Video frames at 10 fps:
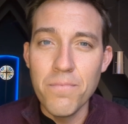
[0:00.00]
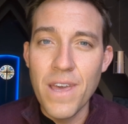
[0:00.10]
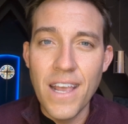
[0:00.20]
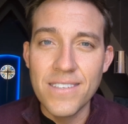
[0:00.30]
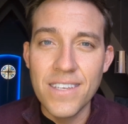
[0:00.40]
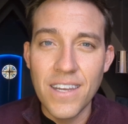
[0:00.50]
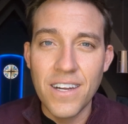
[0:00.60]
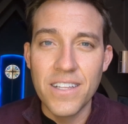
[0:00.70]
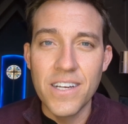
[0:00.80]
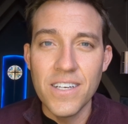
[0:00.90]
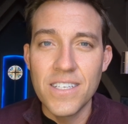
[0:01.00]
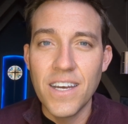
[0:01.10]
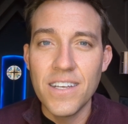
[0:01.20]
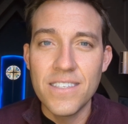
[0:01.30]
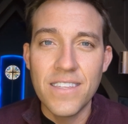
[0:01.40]
makes it clear
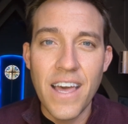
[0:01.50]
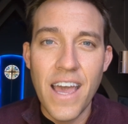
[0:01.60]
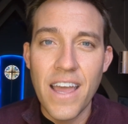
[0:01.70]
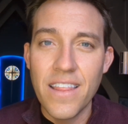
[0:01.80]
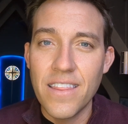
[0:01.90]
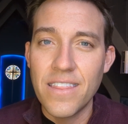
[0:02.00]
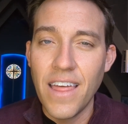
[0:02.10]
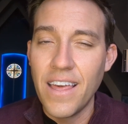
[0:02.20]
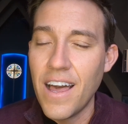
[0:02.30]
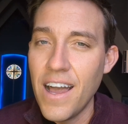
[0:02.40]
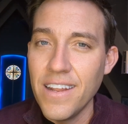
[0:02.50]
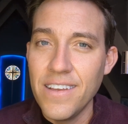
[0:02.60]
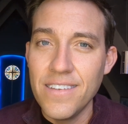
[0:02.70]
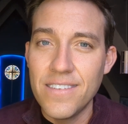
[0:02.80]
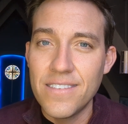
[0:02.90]
to us that that God
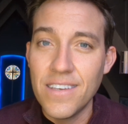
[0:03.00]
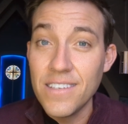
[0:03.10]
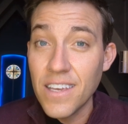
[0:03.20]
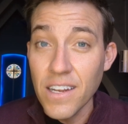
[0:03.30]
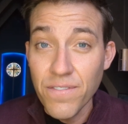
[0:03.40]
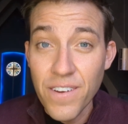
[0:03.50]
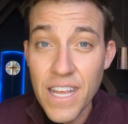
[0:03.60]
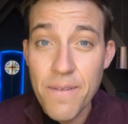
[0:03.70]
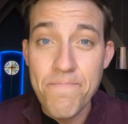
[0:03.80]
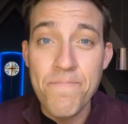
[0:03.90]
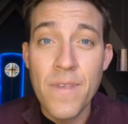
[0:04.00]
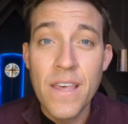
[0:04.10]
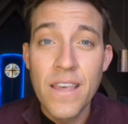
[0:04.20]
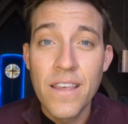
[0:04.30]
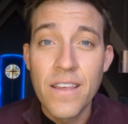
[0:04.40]
is he's infinite
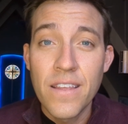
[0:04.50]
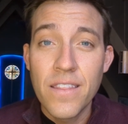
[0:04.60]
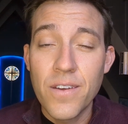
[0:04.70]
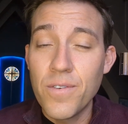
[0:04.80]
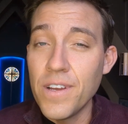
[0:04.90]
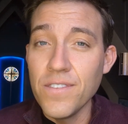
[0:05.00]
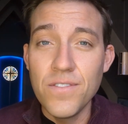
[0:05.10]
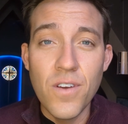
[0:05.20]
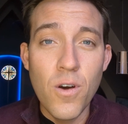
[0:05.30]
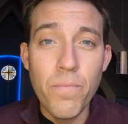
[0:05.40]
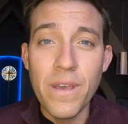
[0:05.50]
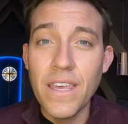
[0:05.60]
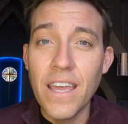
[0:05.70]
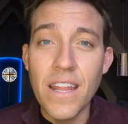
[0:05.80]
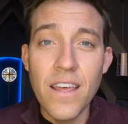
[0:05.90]
there is no
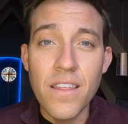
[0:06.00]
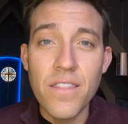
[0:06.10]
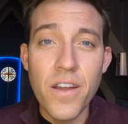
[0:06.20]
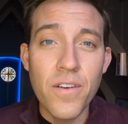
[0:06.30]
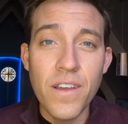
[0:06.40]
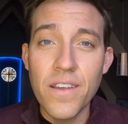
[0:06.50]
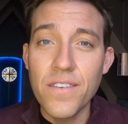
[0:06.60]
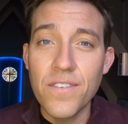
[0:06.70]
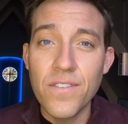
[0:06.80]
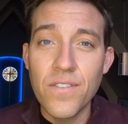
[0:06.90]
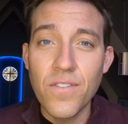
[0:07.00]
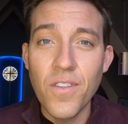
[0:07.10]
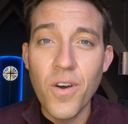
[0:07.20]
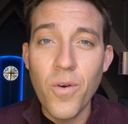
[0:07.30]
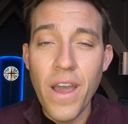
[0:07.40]
beginning, there is
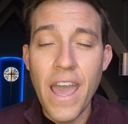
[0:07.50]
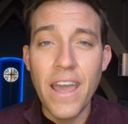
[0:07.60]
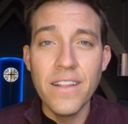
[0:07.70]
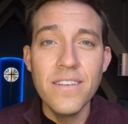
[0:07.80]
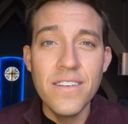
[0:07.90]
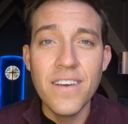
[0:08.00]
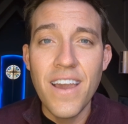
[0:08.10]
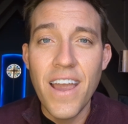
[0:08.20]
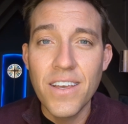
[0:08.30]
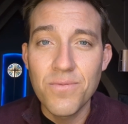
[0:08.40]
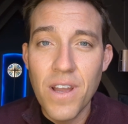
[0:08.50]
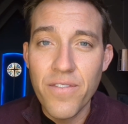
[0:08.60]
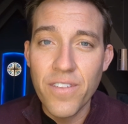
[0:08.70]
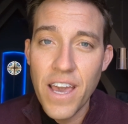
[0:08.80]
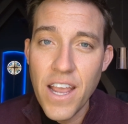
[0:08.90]
no end. As
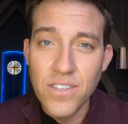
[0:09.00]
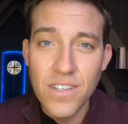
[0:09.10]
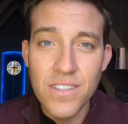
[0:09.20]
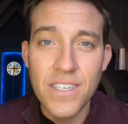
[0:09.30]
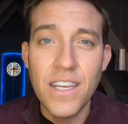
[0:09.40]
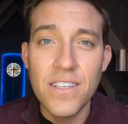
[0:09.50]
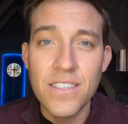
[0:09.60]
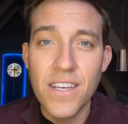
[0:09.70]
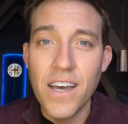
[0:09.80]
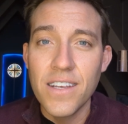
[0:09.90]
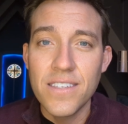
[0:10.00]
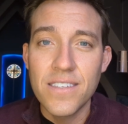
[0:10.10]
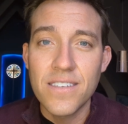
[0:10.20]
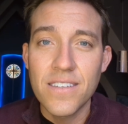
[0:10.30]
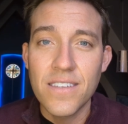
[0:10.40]
Revelation teaches
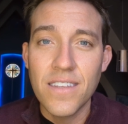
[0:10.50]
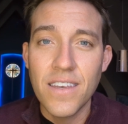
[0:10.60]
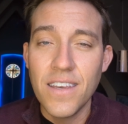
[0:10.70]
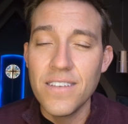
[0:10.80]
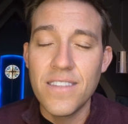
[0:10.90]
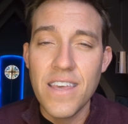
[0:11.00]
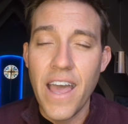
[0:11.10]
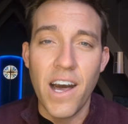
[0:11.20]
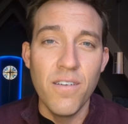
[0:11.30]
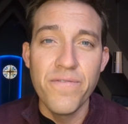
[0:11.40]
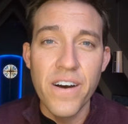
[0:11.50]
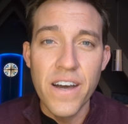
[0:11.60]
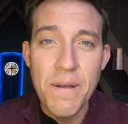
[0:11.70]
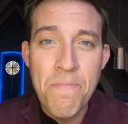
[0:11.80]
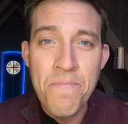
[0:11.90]
us, he's the
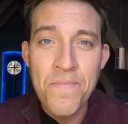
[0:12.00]
Alpha